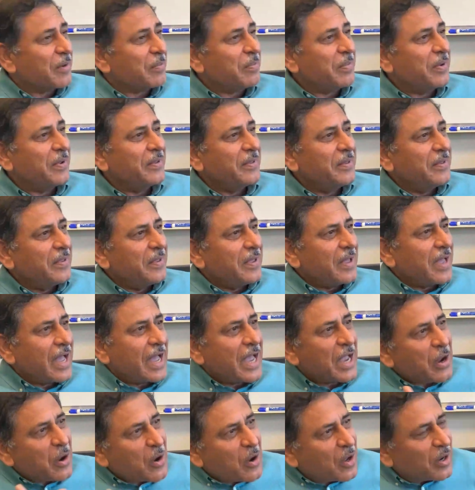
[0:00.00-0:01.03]
up.
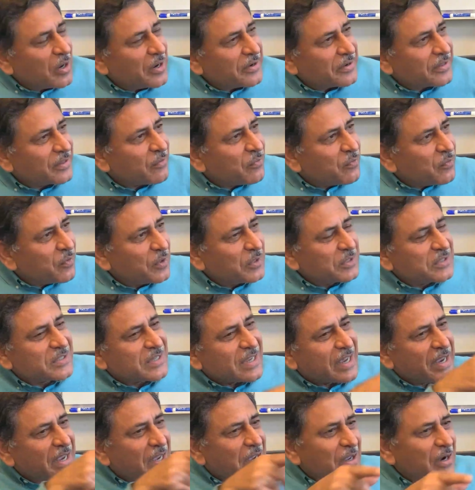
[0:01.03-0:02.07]
I call it the full
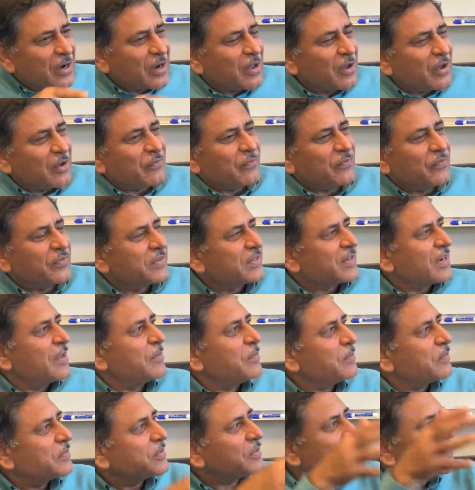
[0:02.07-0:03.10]
cycle of
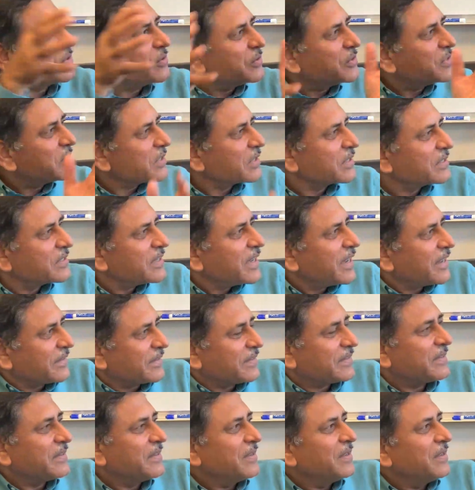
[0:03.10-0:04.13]
slums to
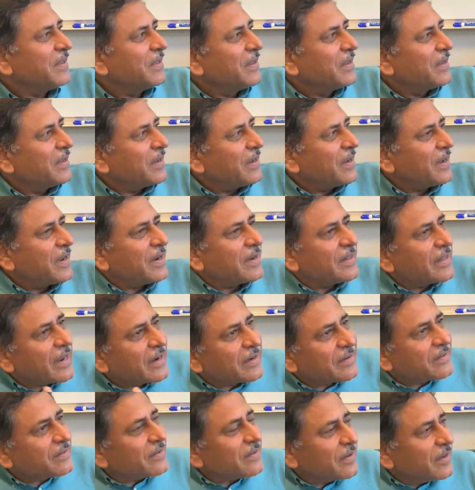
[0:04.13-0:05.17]
success. And
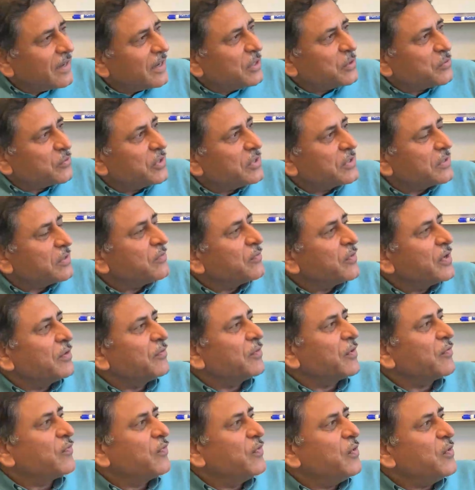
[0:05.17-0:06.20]
that's HOH is one
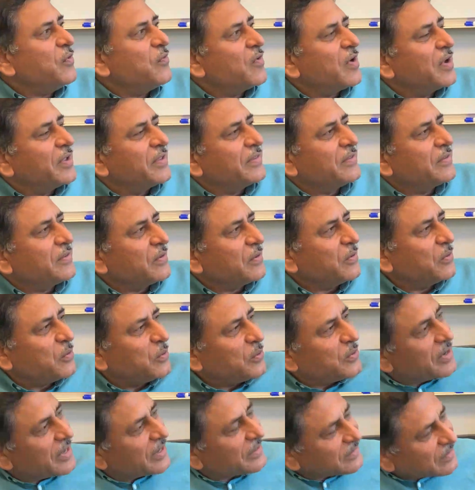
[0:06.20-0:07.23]
of the few ones
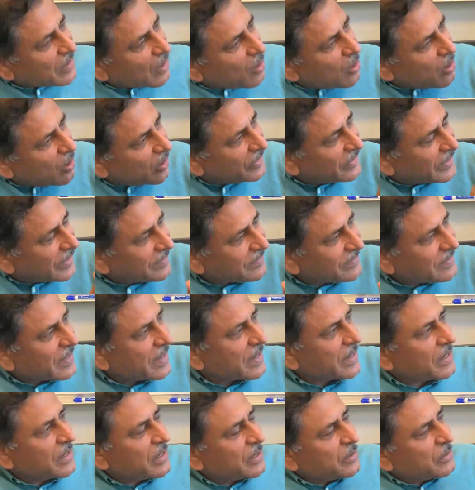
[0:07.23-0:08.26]
who does all that
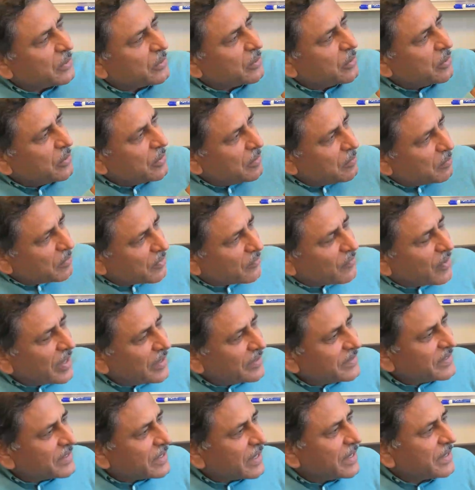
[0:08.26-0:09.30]
cycle, you know,
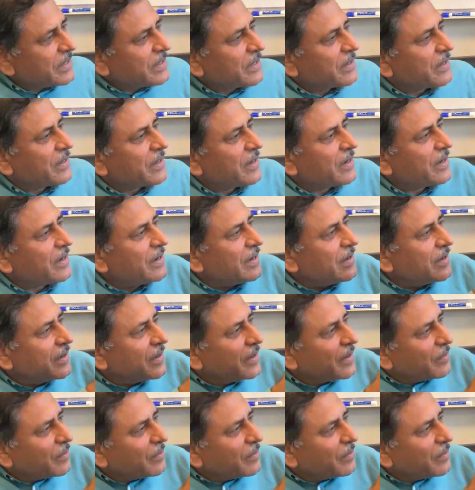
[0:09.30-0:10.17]
provides shelter,